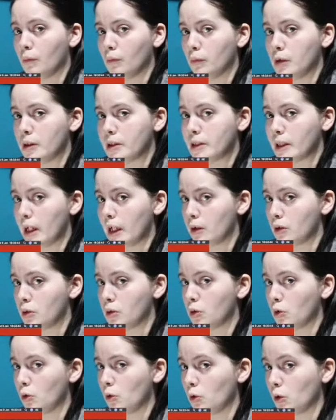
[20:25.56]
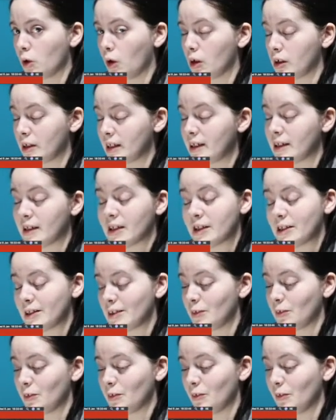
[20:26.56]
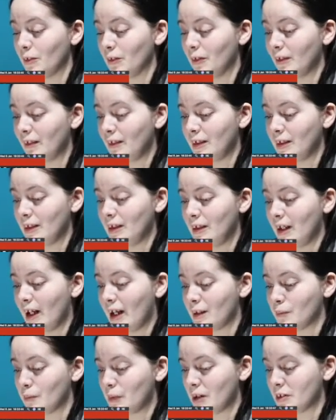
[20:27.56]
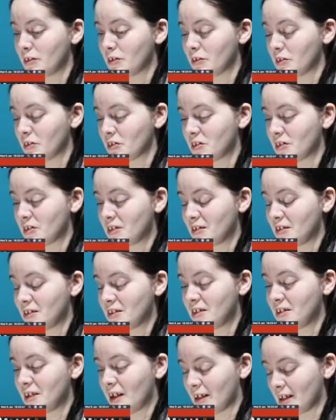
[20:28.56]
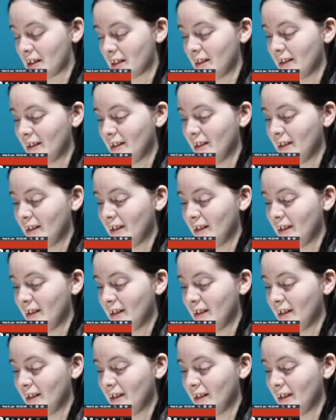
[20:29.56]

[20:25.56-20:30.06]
said troll got into the headmaster's study.